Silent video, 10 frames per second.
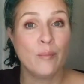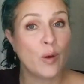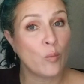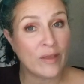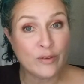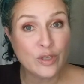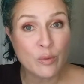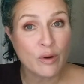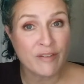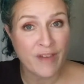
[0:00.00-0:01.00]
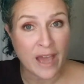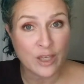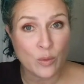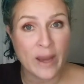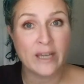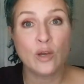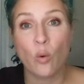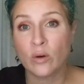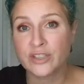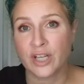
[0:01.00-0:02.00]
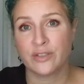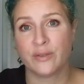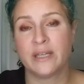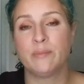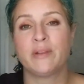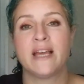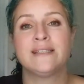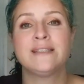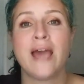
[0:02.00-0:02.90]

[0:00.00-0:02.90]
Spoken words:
But whether you are evacuating or sheltering in place,